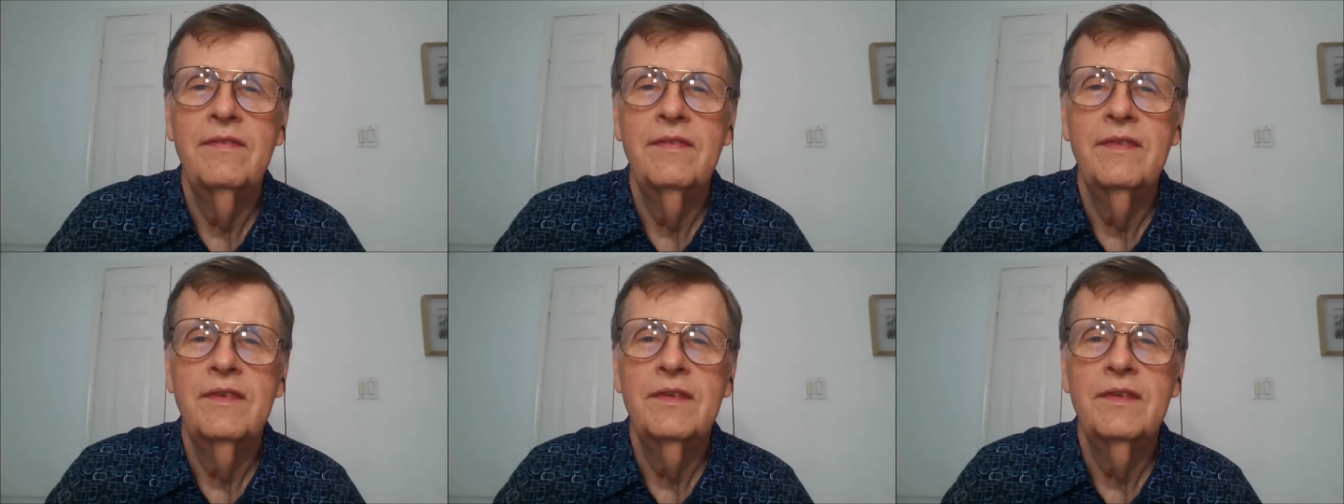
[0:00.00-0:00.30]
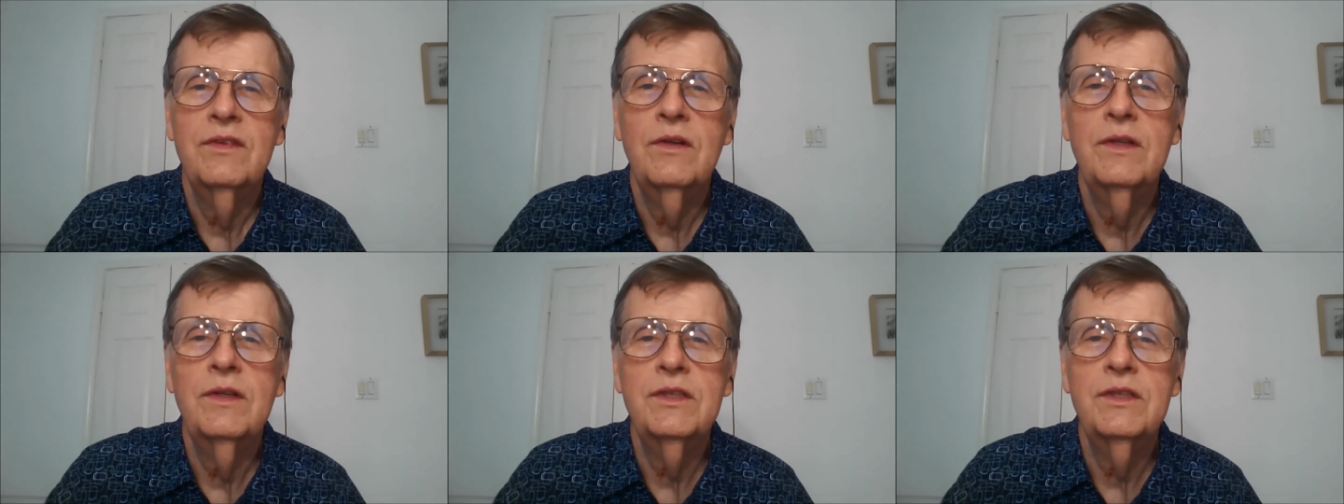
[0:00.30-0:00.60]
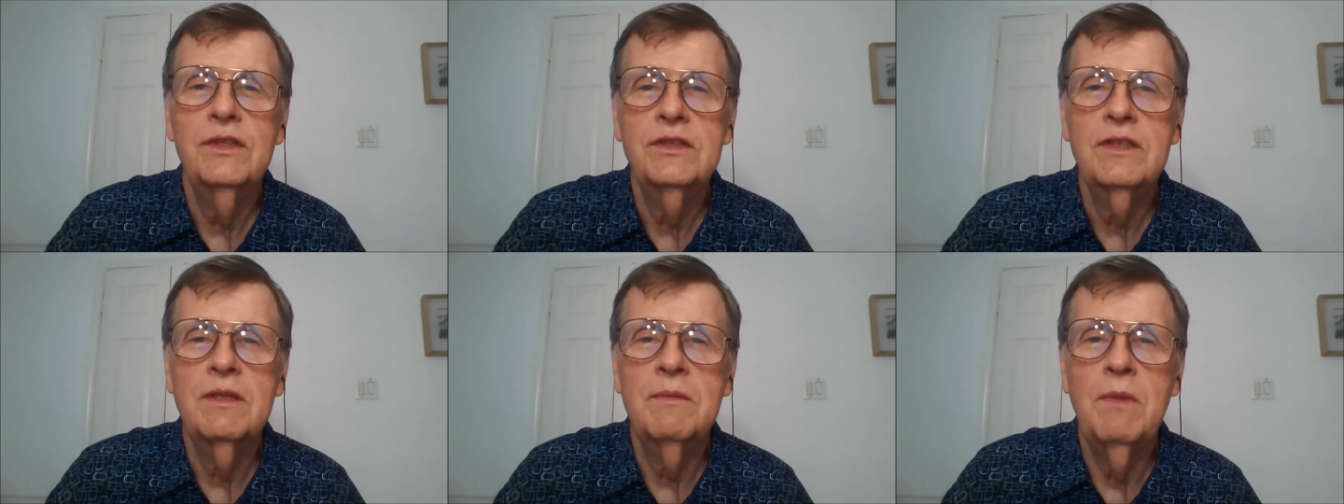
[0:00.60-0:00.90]
So in
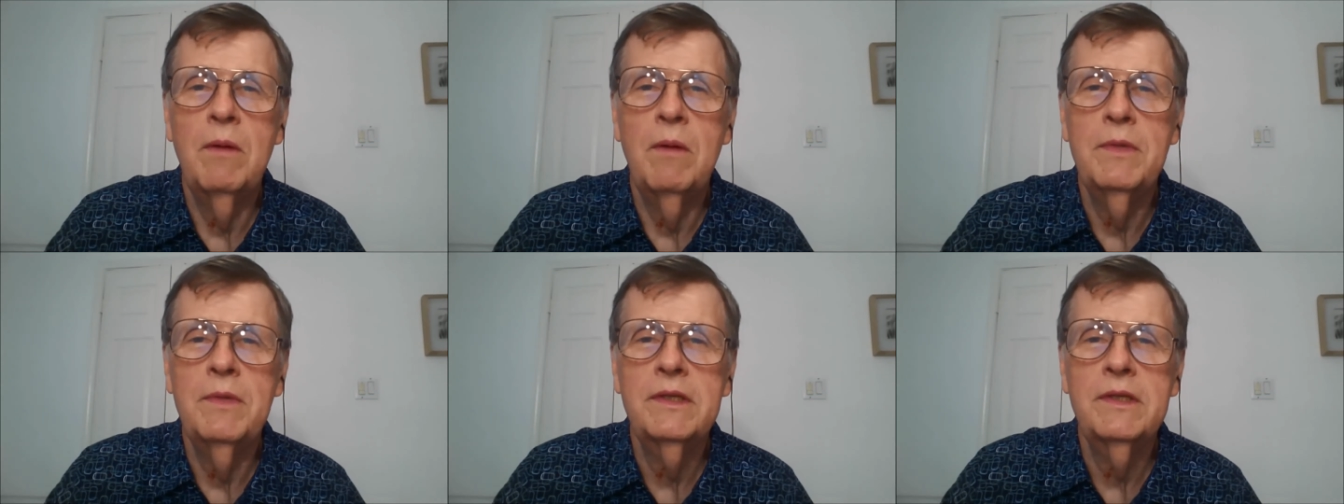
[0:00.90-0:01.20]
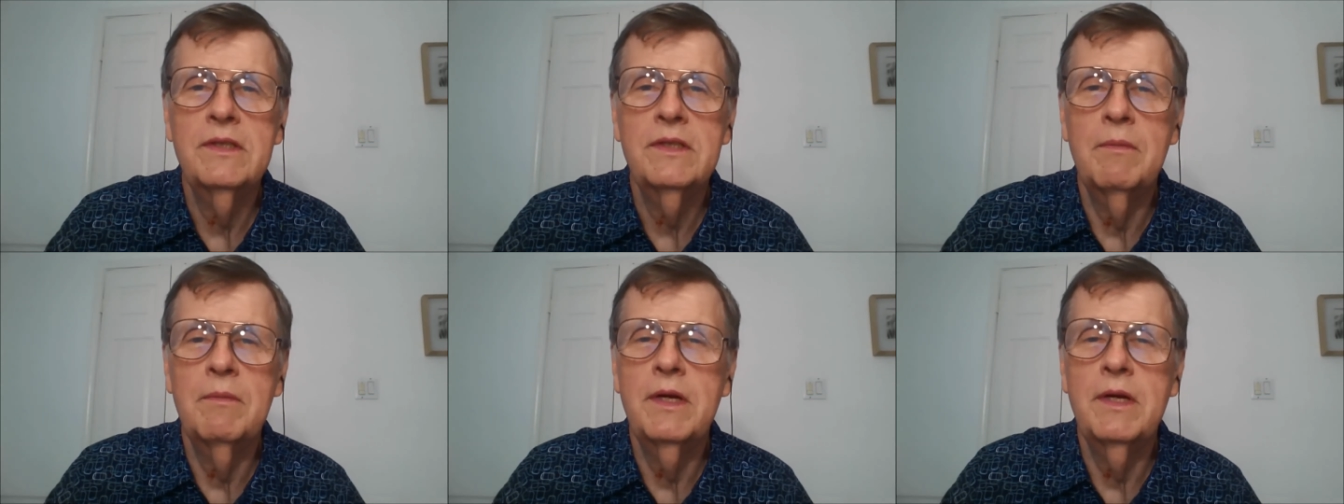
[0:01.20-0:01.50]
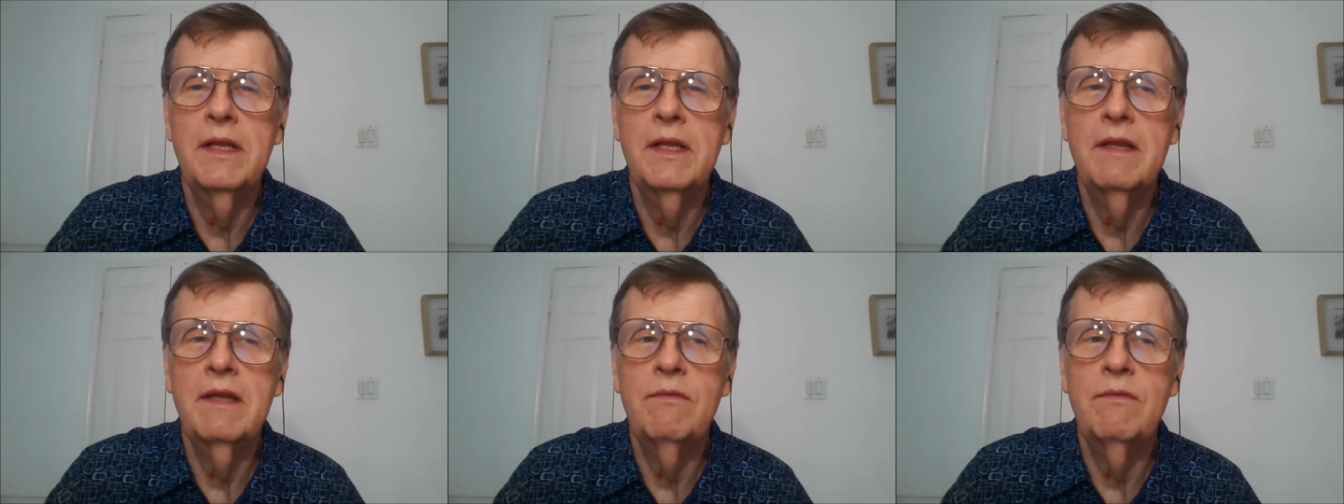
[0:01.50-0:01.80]
just a moment, I'm
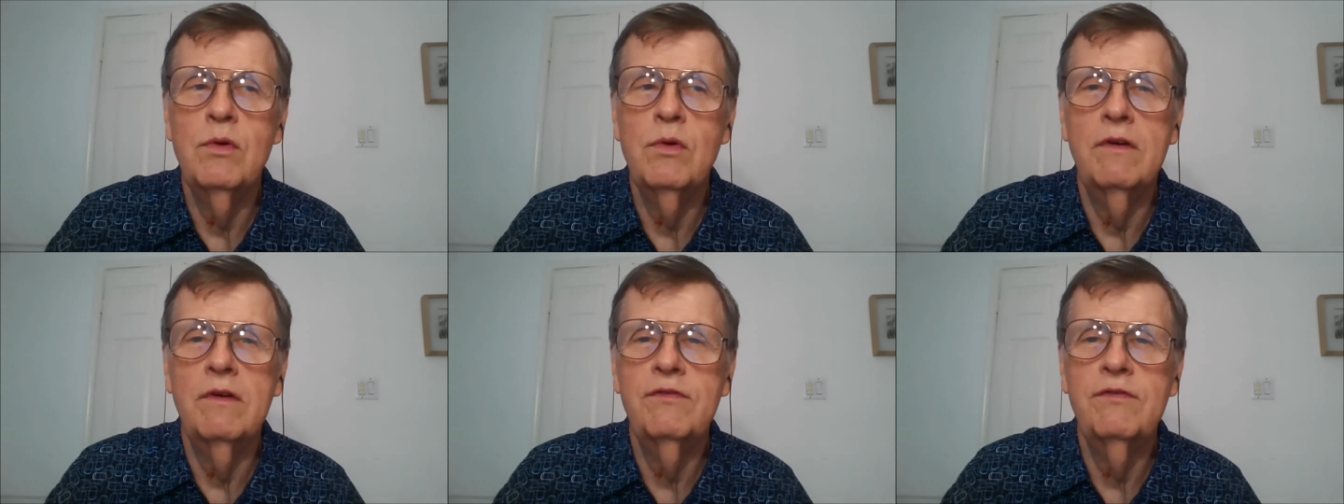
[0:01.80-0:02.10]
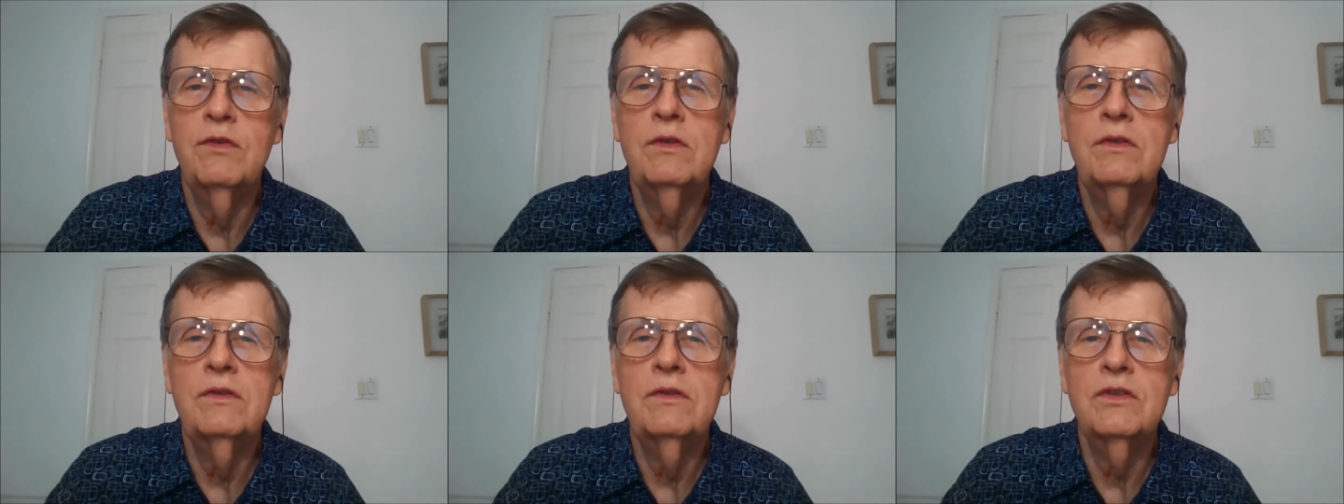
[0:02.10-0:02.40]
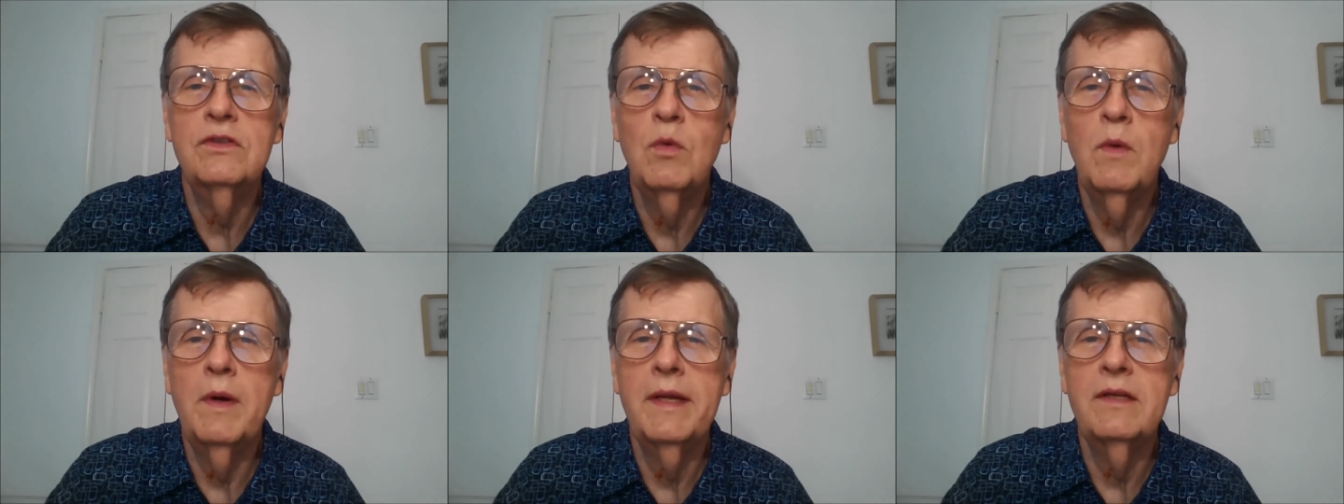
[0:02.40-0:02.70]
going to give you a full
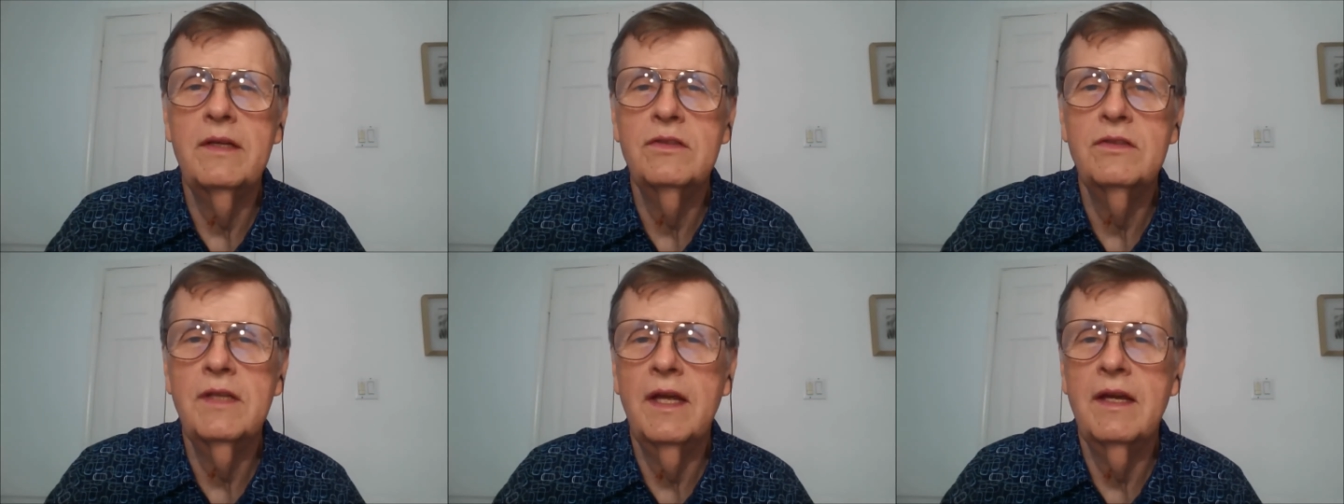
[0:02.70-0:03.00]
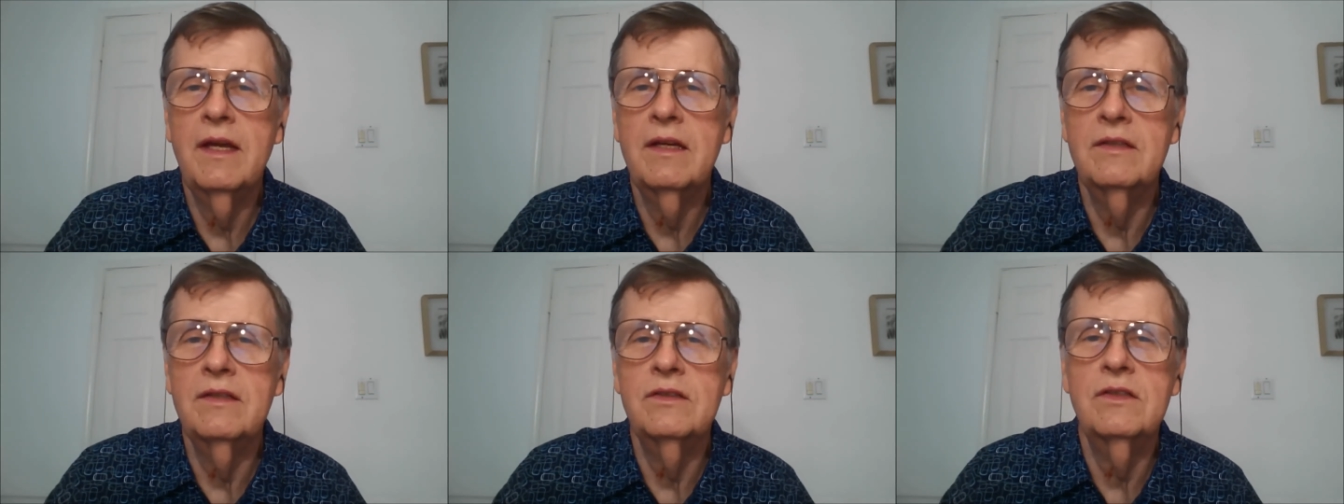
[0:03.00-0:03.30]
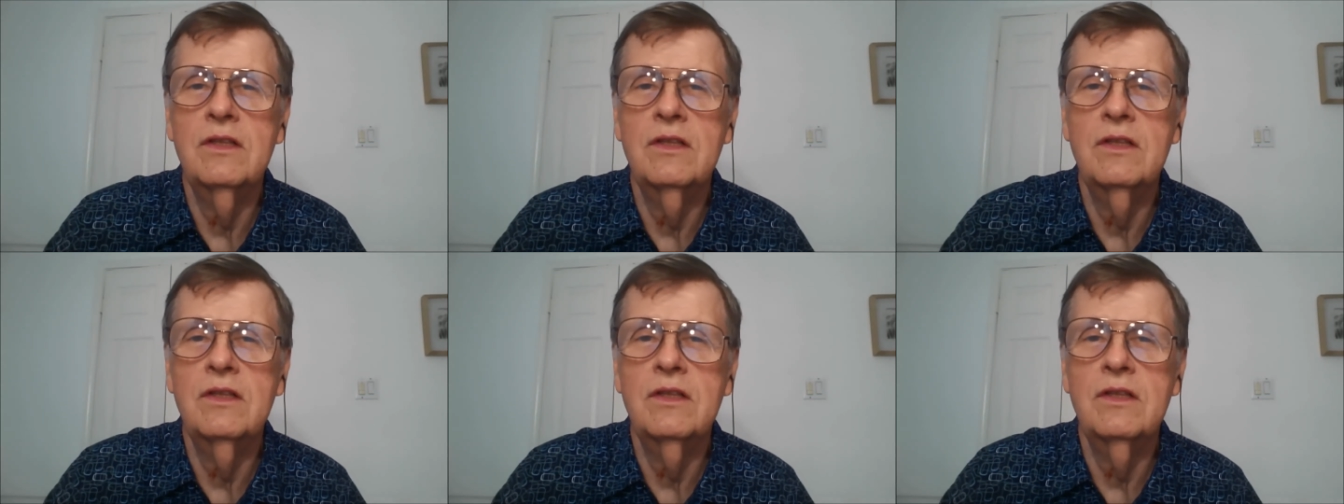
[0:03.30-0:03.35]
20 seconds